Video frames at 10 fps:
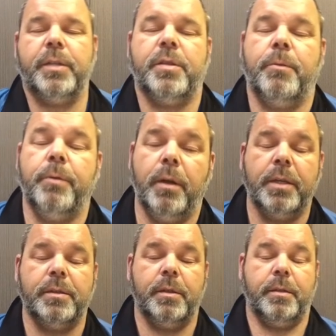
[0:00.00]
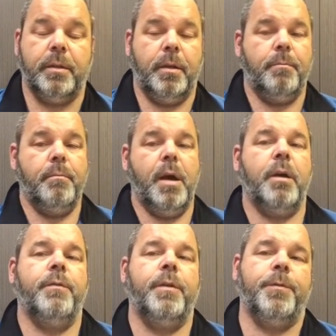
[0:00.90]
this, I realized that the
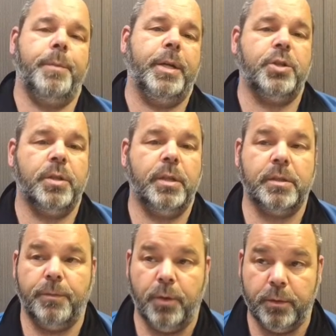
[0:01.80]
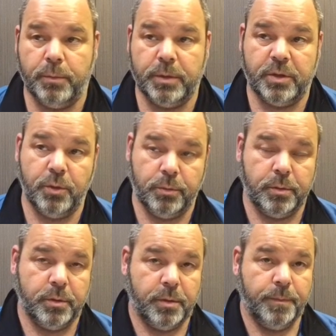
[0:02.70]
amount of information that's involved with
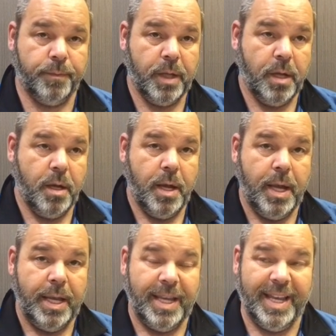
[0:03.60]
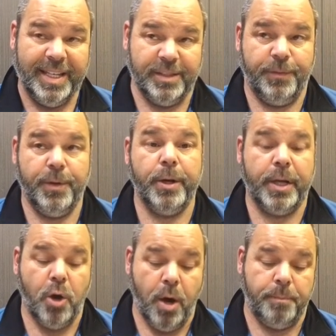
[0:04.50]
students is
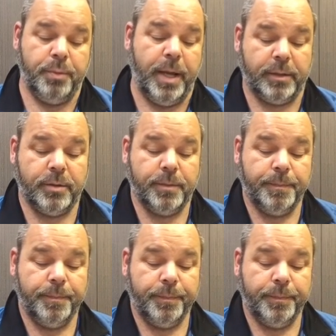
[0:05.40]
very complex.